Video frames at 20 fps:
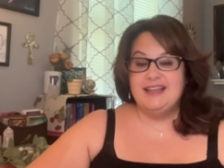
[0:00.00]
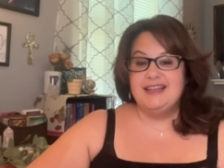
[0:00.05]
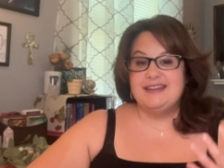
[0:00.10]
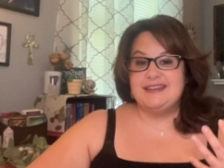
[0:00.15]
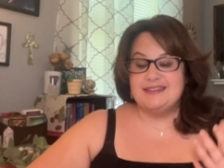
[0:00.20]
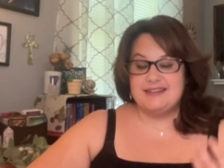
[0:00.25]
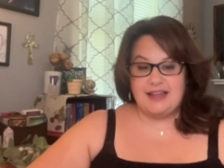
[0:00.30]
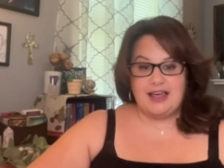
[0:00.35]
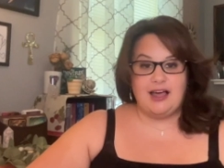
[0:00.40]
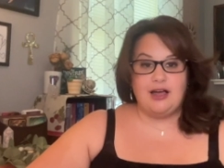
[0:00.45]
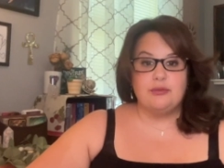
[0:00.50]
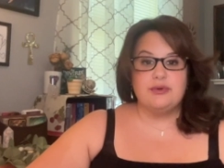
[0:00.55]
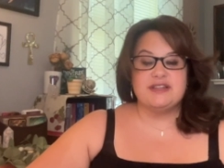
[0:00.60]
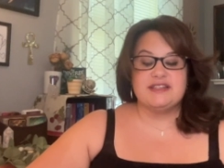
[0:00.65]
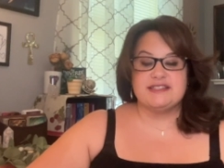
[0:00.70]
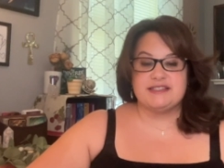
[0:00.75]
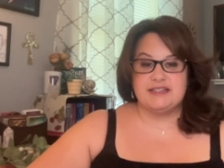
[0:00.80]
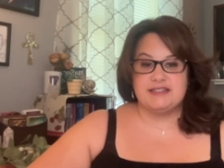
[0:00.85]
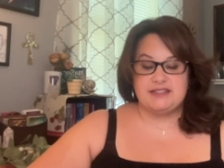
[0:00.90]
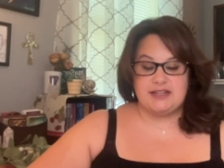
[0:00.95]
now
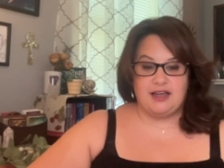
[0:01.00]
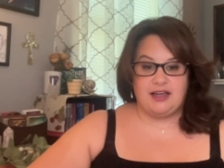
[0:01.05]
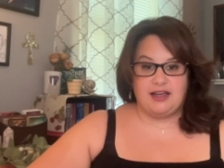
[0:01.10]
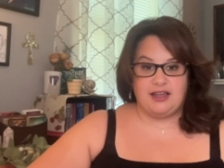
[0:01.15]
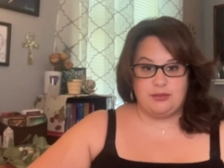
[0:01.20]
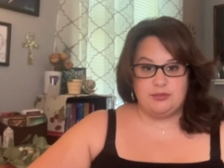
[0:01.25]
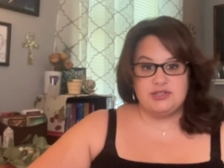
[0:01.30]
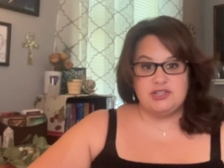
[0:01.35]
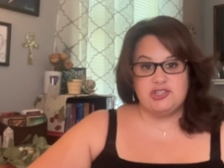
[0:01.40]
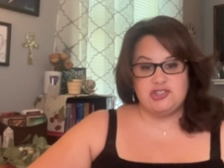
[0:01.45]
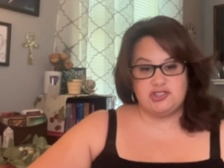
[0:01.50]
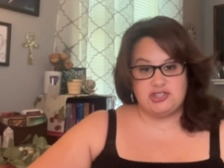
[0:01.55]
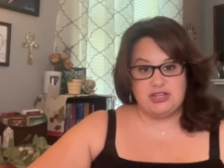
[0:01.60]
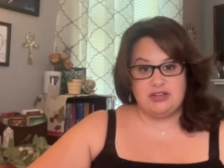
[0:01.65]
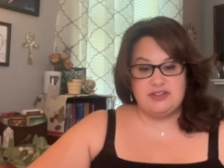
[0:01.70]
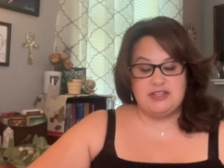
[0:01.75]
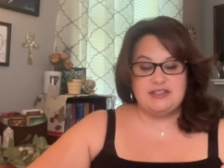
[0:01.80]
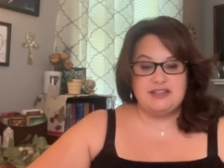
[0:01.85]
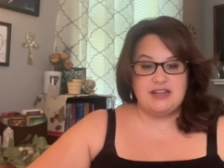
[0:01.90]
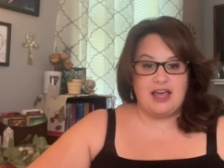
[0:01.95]
is the time to
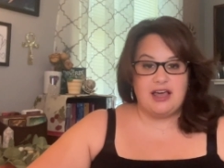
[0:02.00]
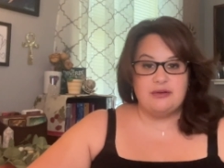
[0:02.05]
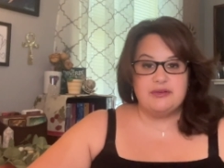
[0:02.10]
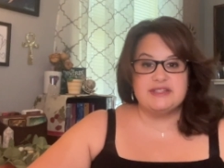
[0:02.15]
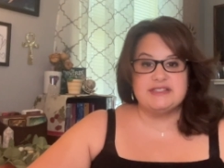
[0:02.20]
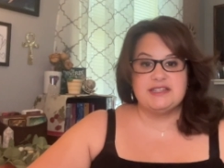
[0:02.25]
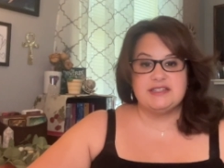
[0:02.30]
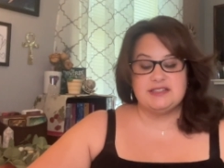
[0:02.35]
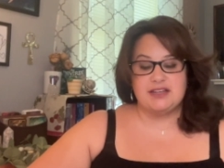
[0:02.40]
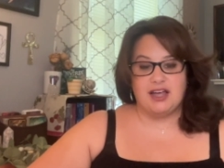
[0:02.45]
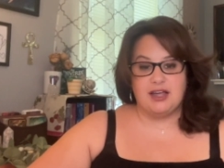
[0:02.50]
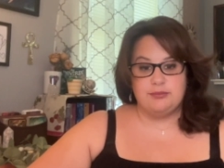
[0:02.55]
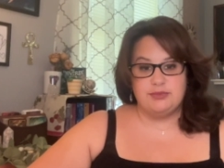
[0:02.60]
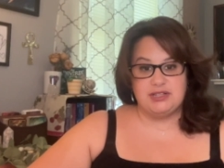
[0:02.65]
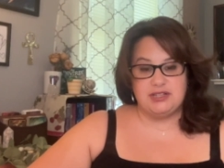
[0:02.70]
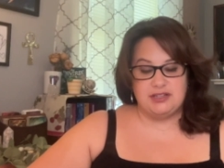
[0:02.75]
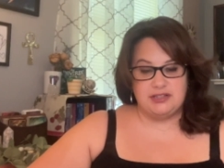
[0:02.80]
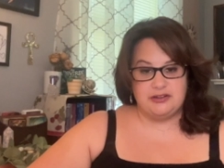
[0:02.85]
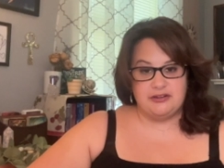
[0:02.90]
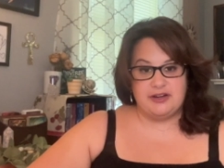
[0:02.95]
shift. Now is the time to
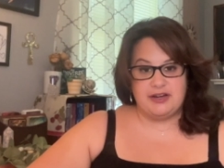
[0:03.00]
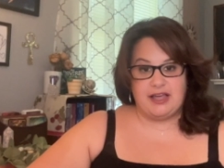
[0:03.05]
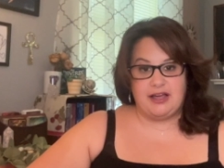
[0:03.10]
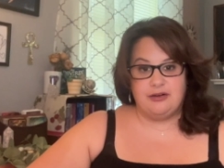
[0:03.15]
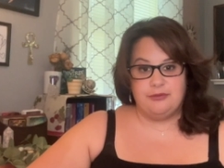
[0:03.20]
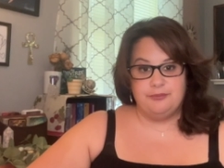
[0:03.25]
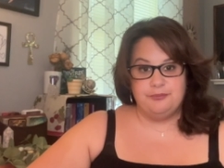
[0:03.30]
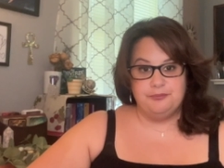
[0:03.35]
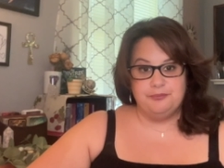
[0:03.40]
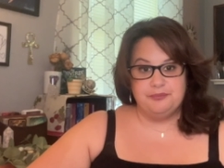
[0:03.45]
clear it out.